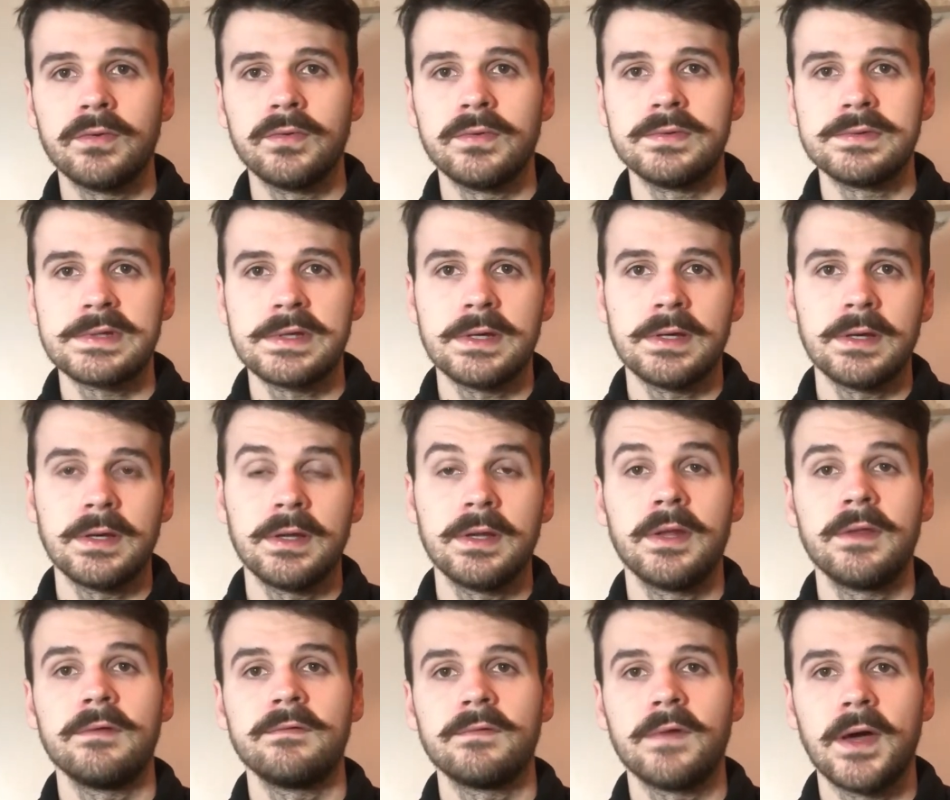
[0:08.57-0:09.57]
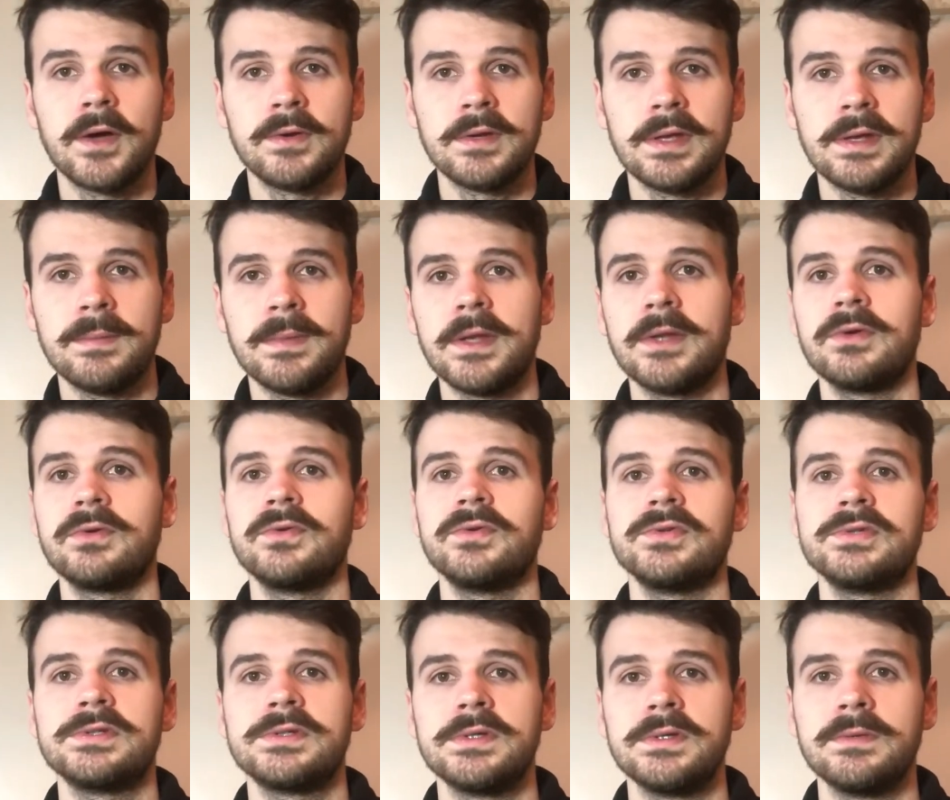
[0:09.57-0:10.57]
who's another final year
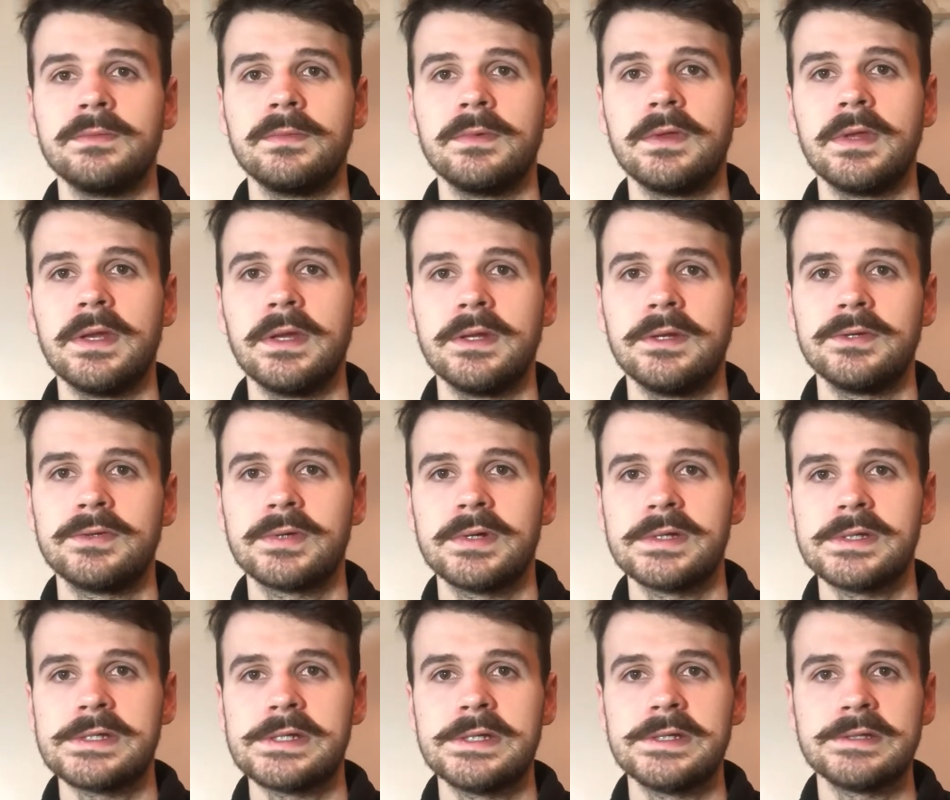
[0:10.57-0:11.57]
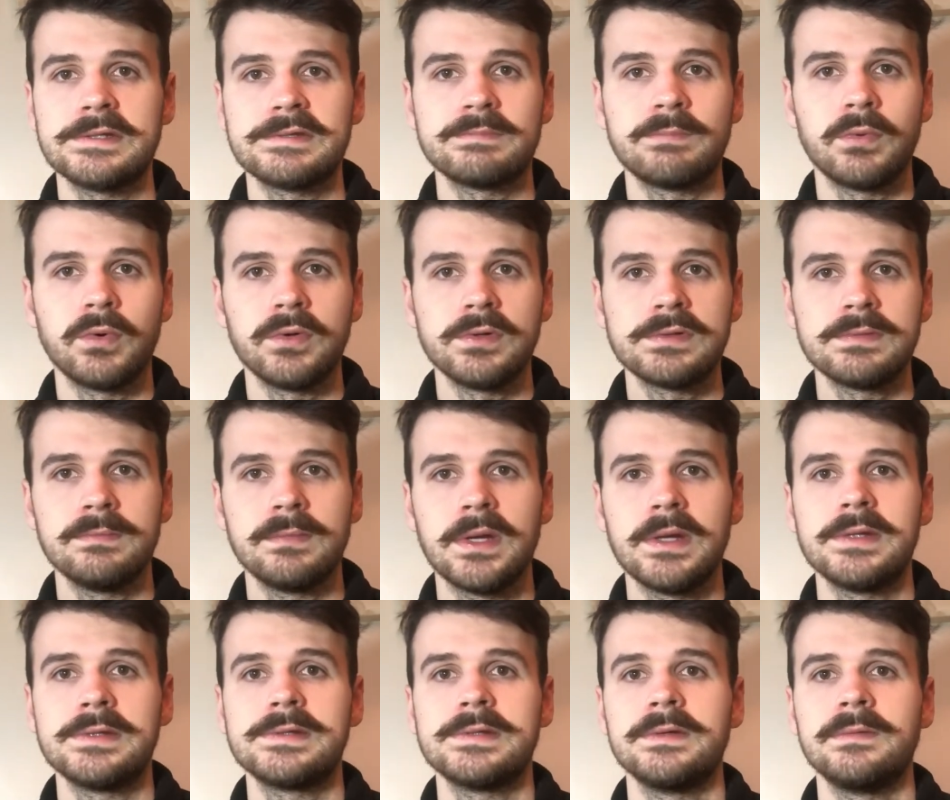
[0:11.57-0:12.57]
medical student with an interest in sports
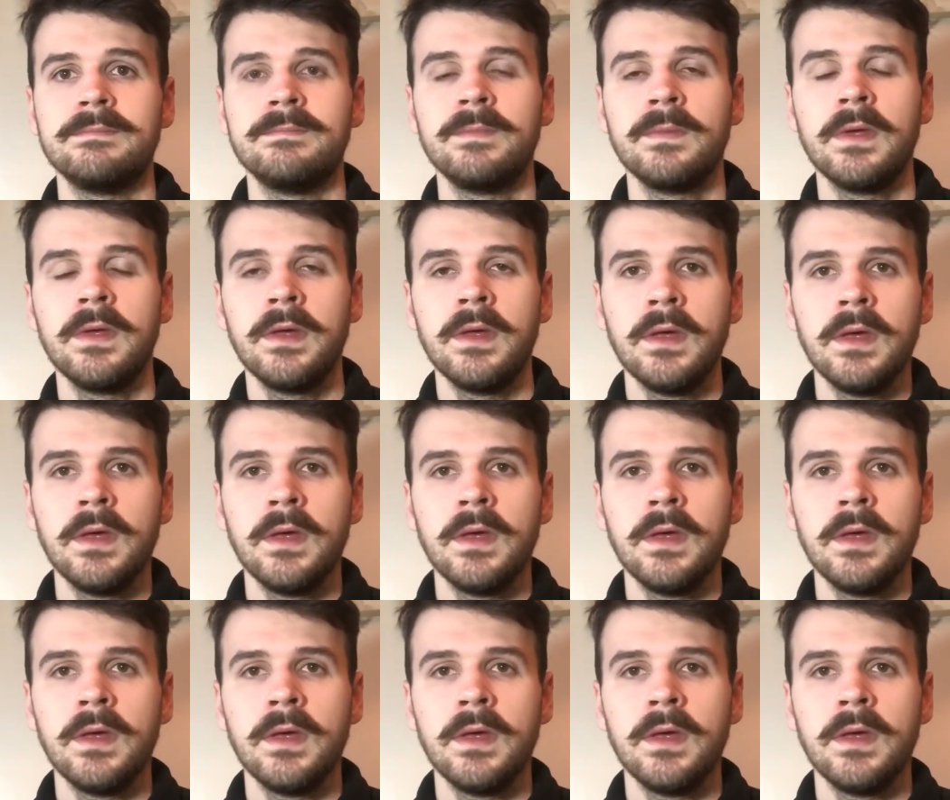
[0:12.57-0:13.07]
medicine.